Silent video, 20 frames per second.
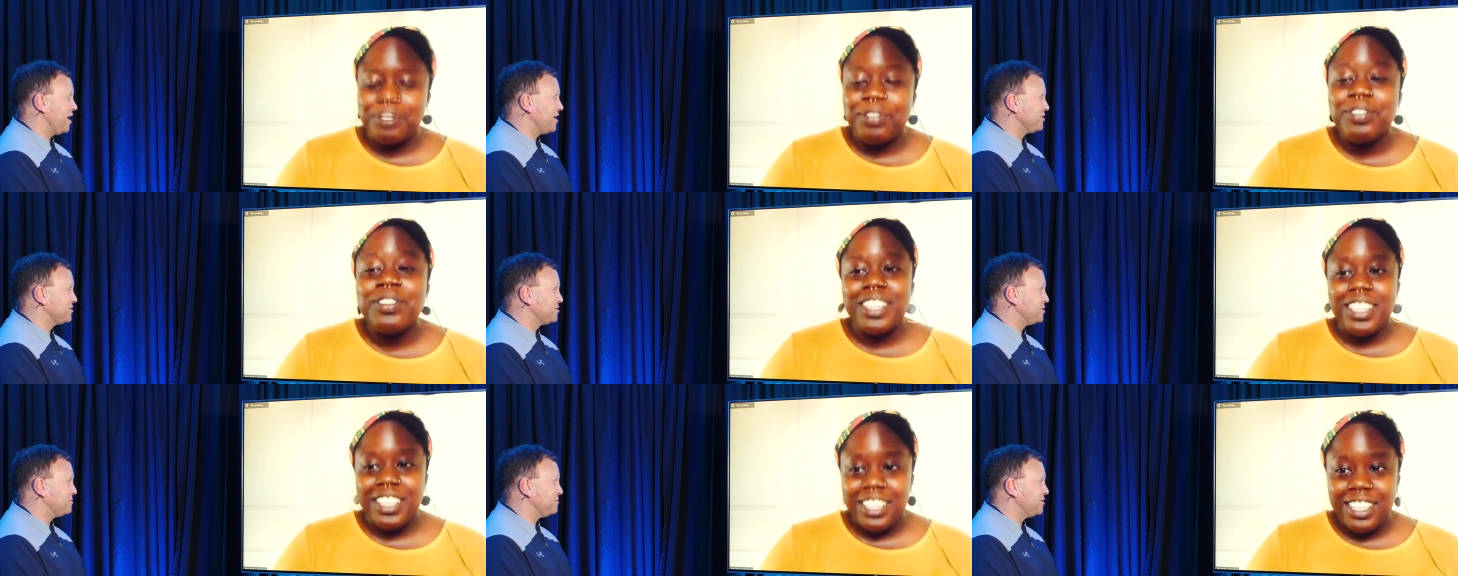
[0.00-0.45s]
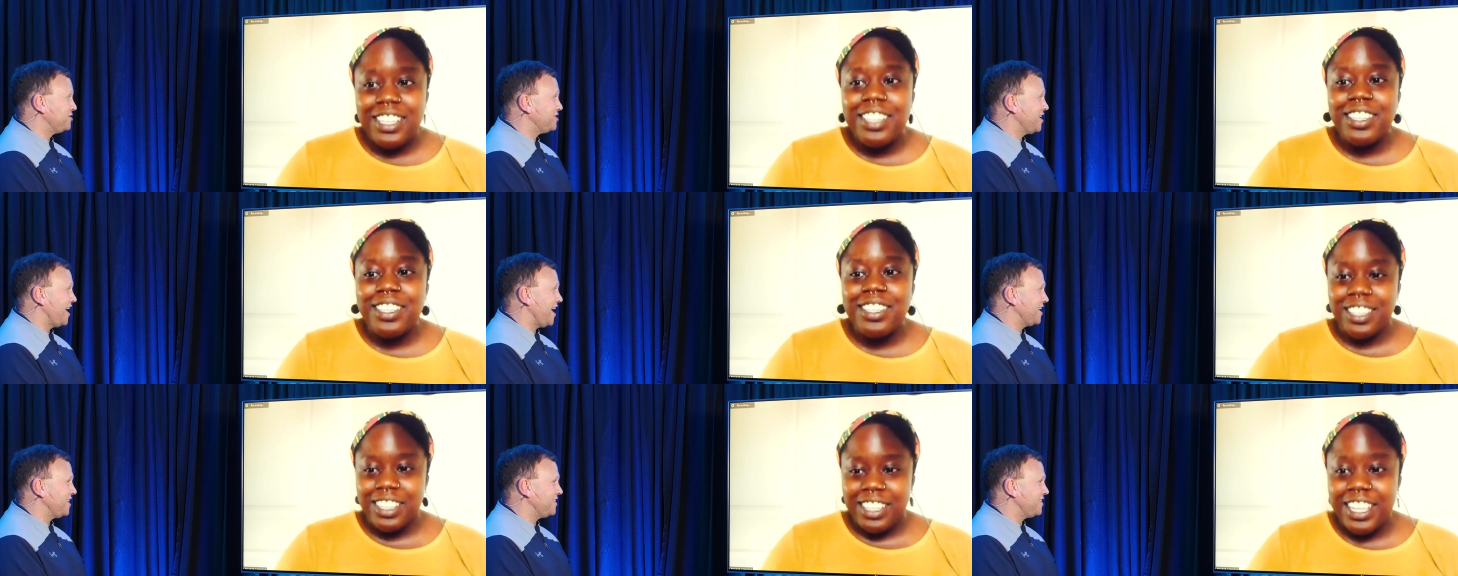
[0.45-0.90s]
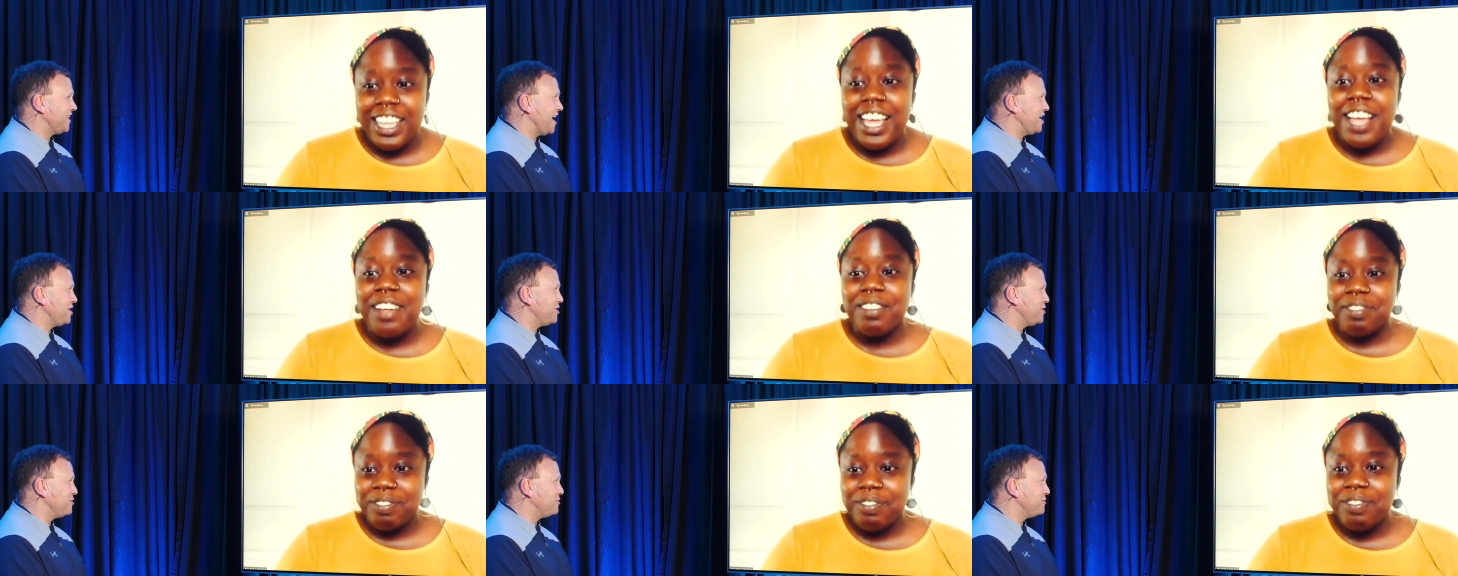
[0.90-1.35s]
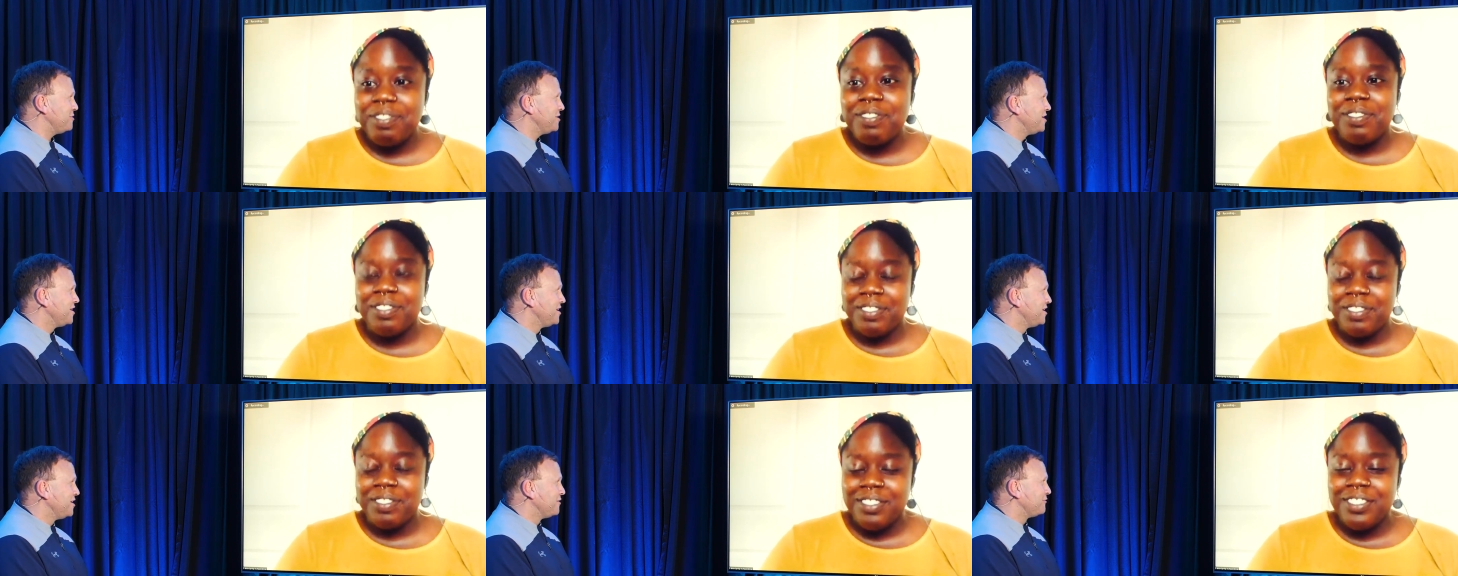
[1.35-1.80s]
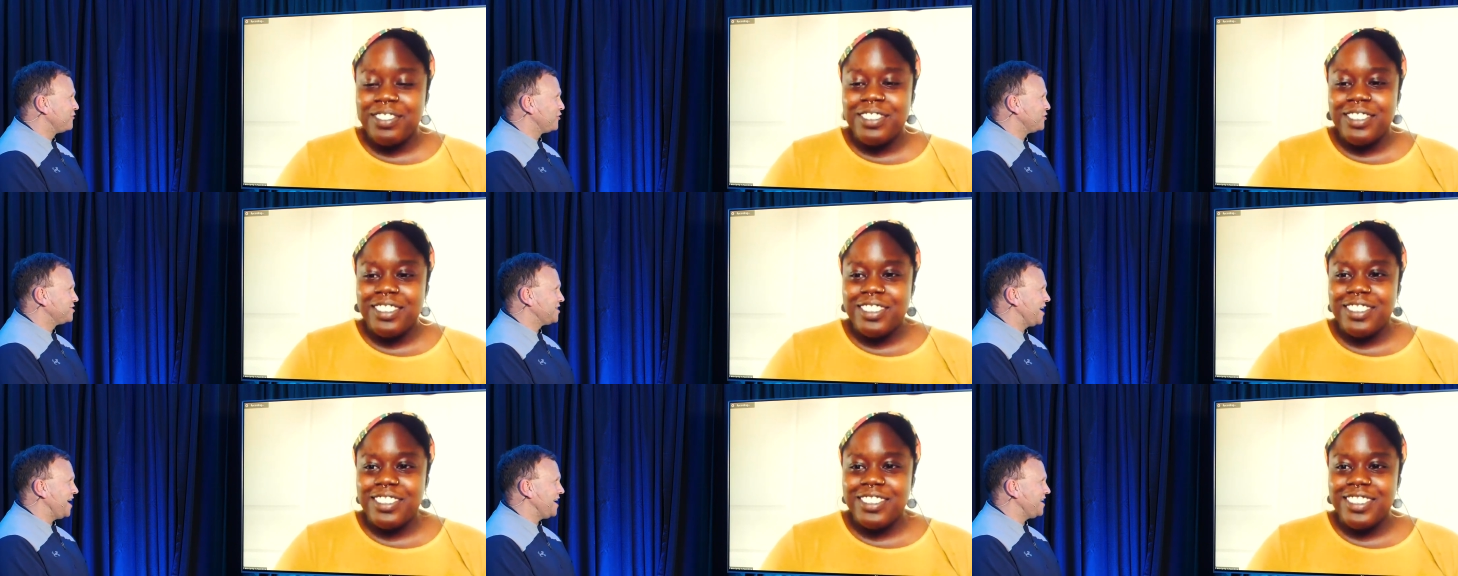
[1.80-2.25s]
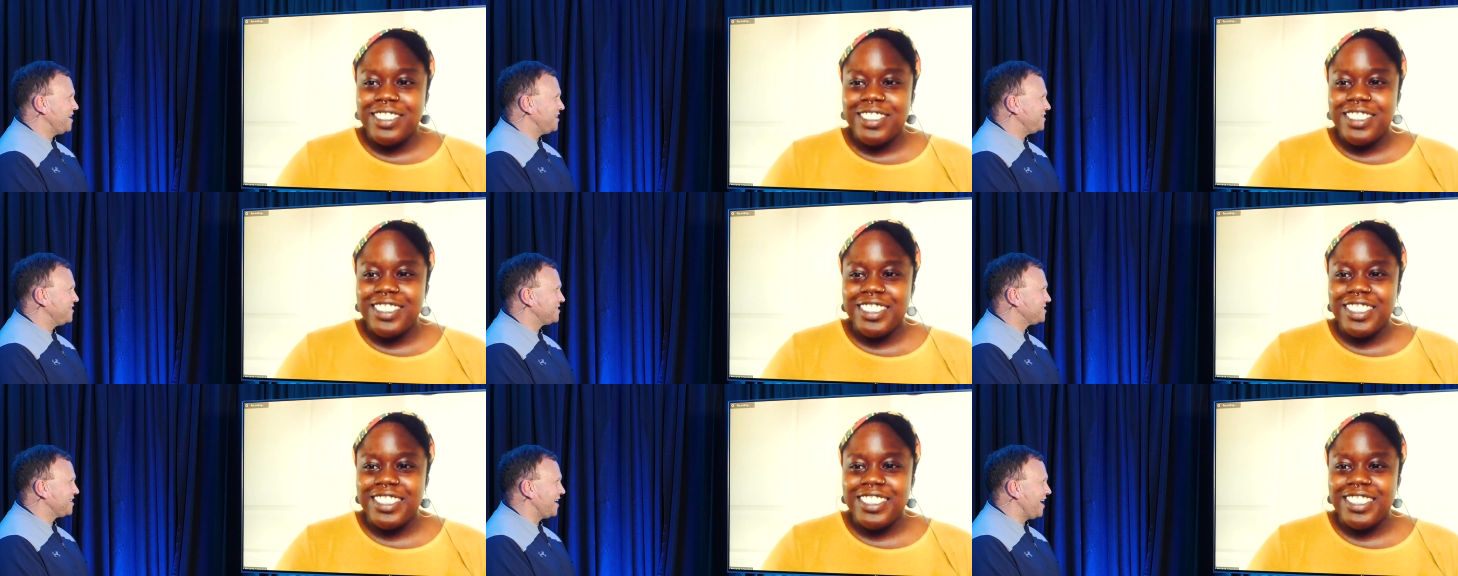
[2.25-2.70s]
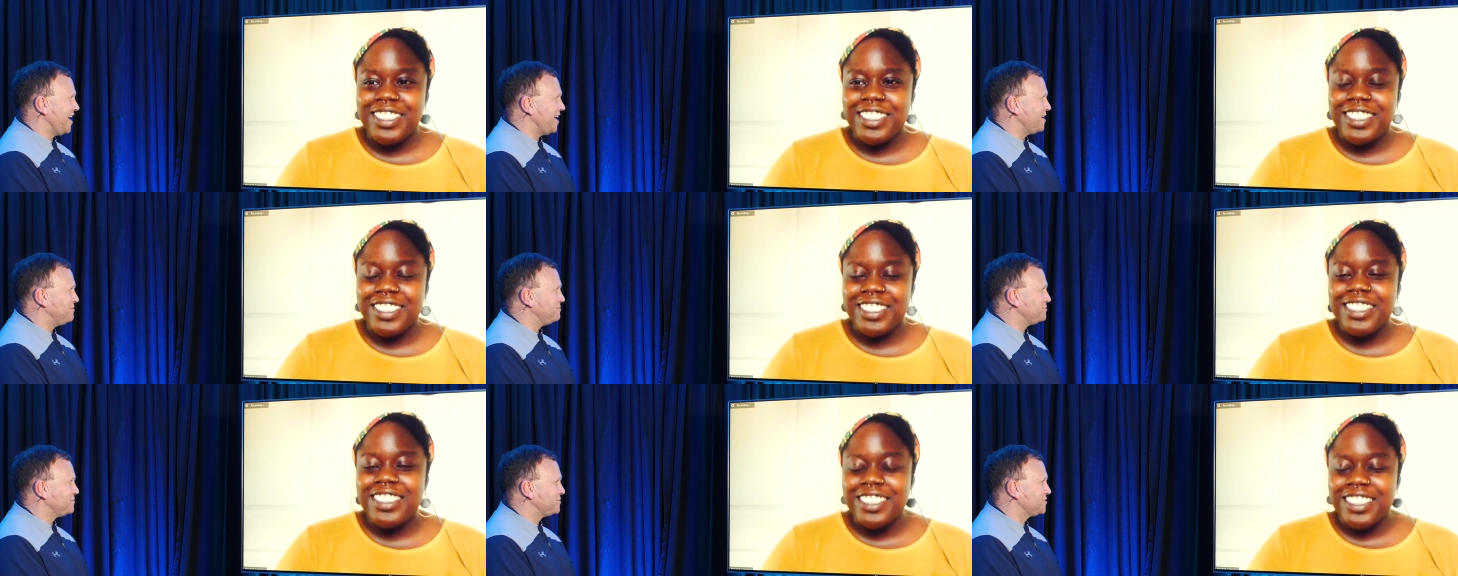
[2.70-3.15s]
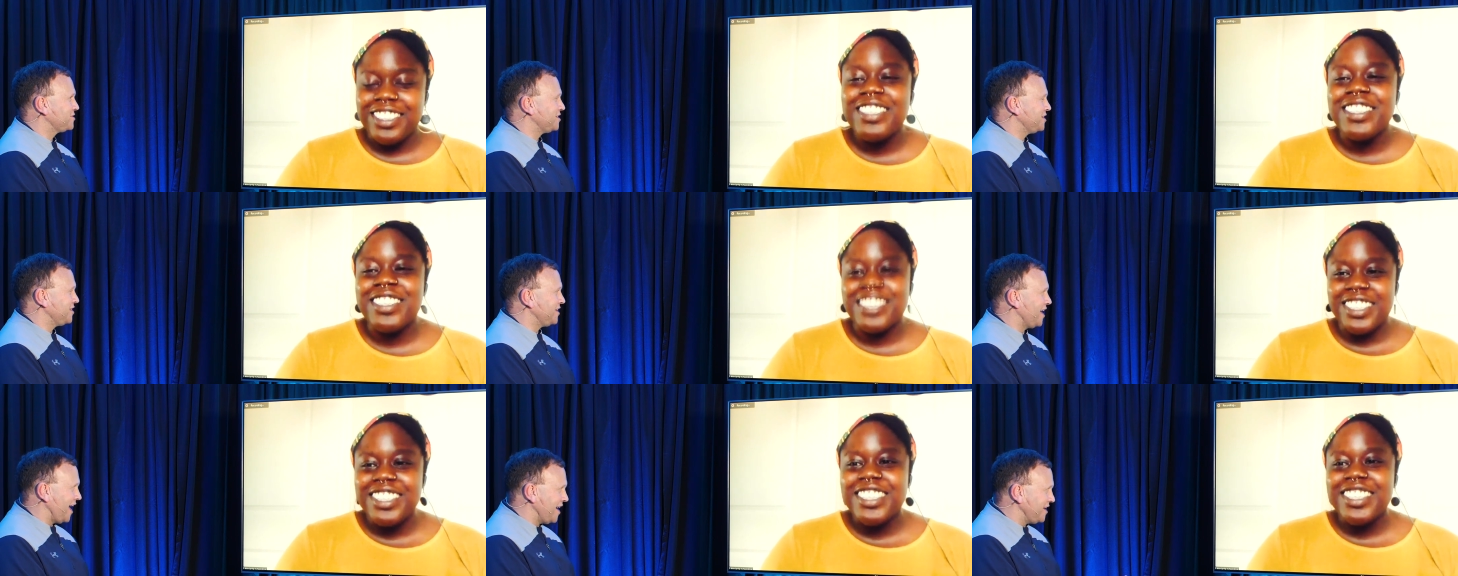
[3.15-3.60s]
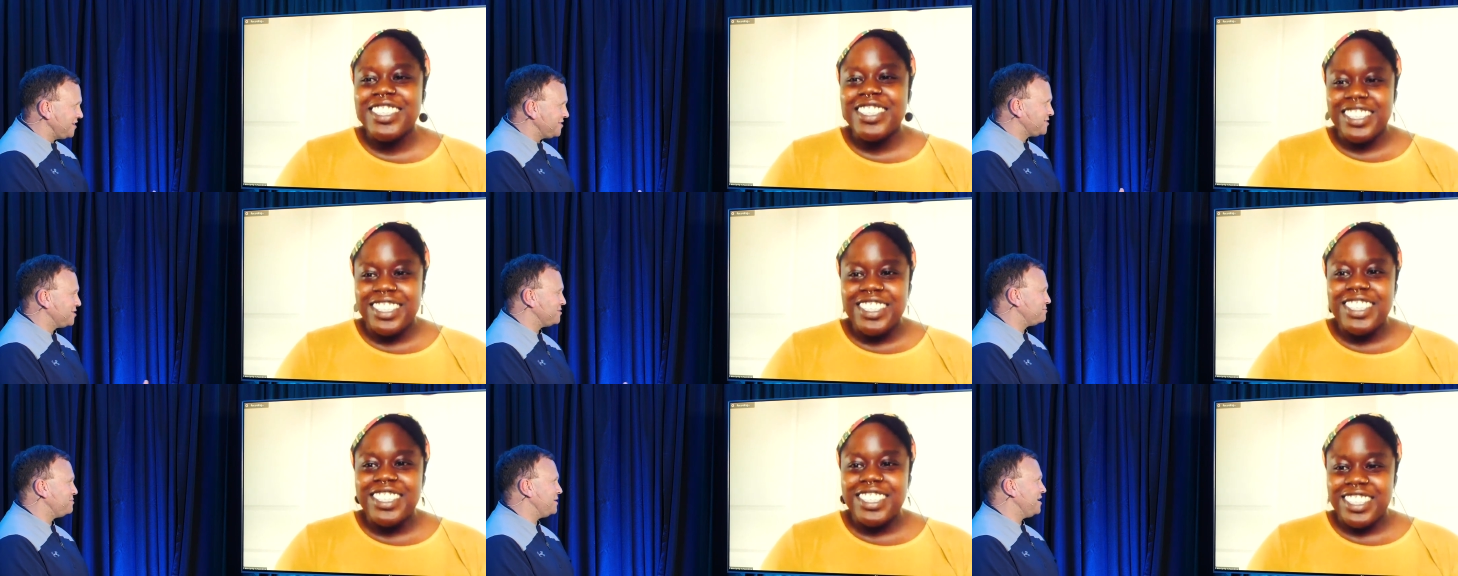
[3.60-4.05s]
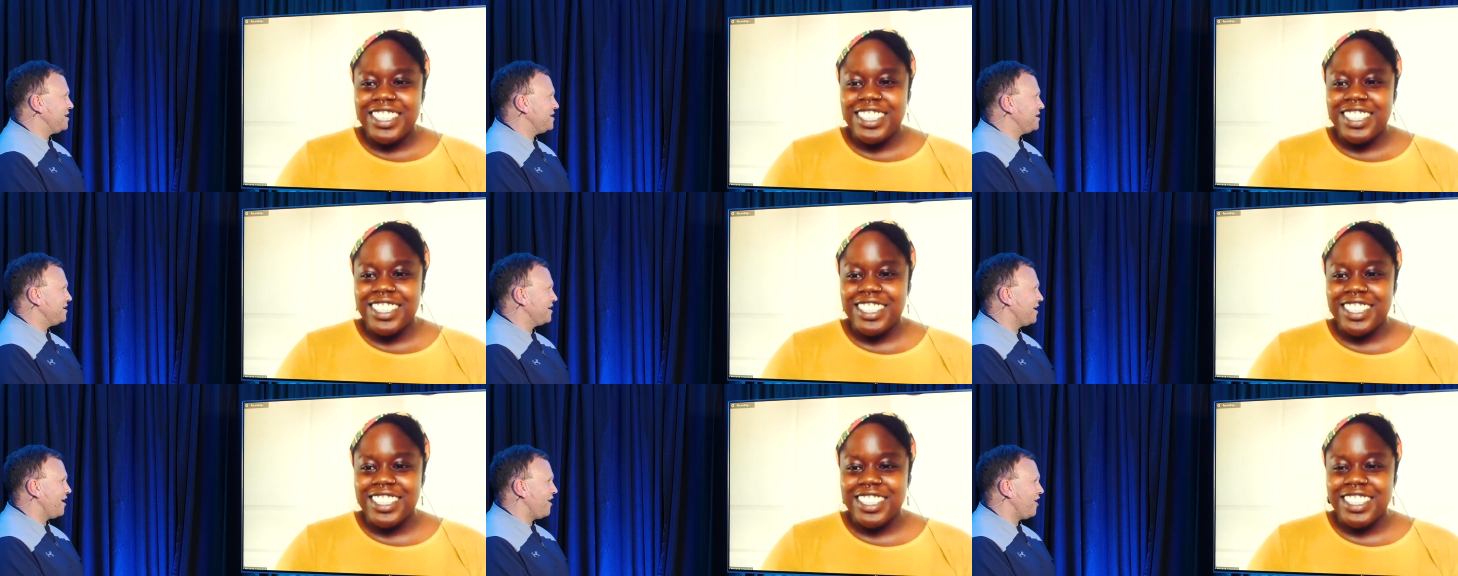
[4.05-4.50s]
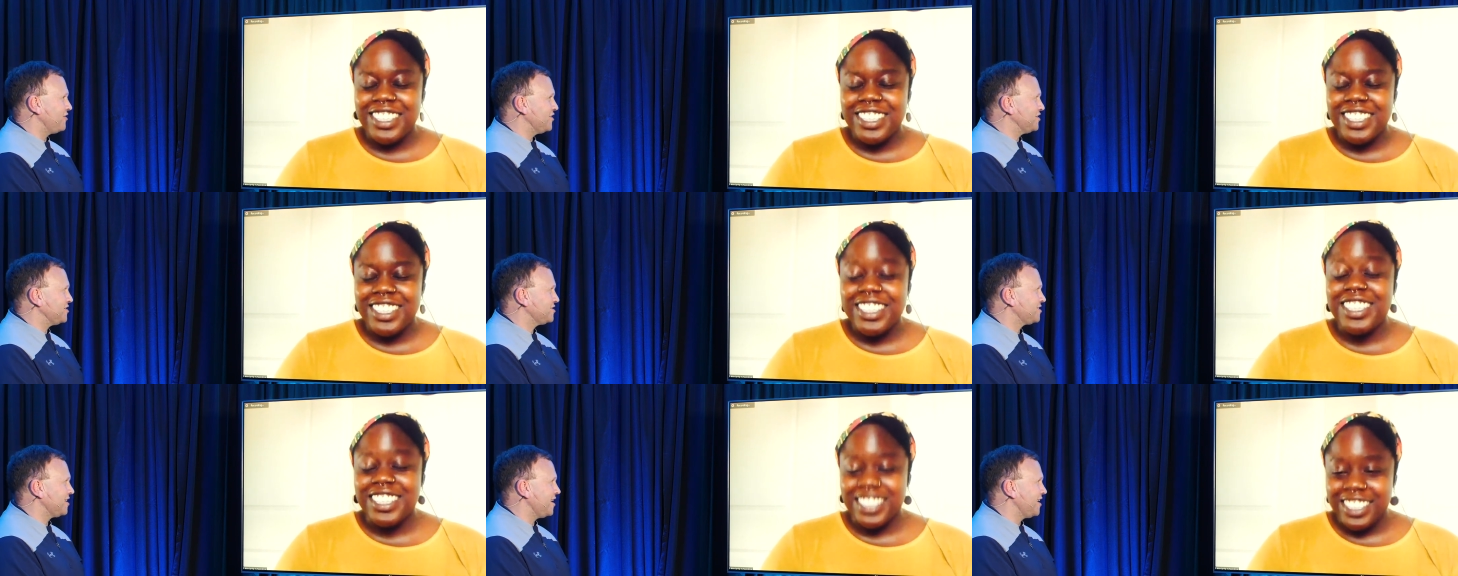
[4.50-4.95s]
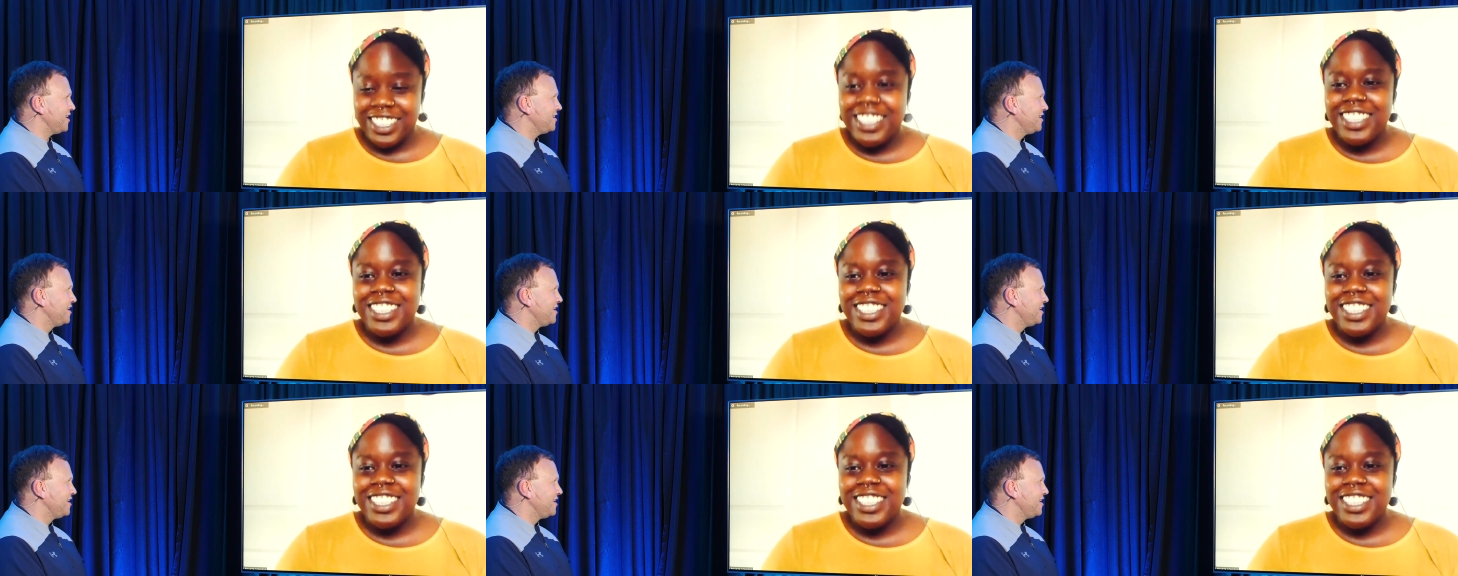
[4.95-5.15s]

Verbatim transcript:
Speaker 1: So, Mojade, thank you for taking the time tonight to be on this, uh,